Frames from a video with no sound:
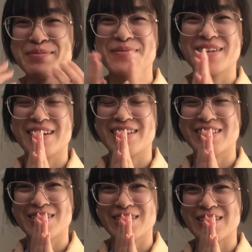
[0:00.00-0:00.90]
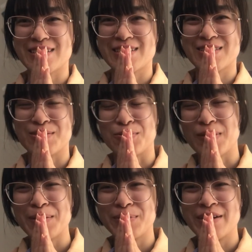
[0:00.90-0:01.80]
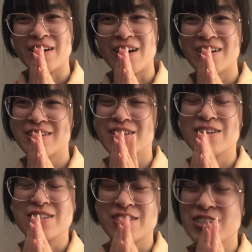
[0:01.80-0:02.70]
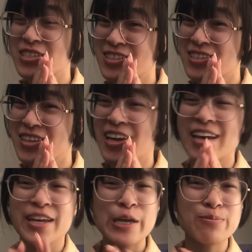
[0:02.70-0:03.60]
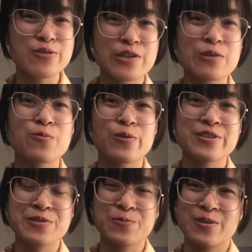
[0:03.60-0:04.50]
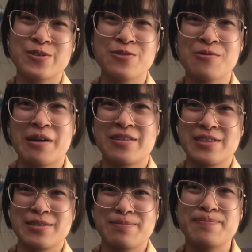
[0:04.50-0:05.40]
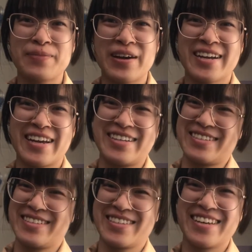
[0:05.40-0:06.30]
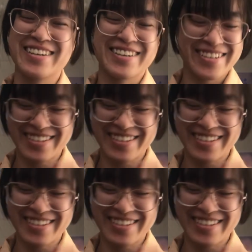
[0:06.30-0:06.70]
because the way I put it on, it's just, it keeps looking worse and worse throughout this podcast. Like,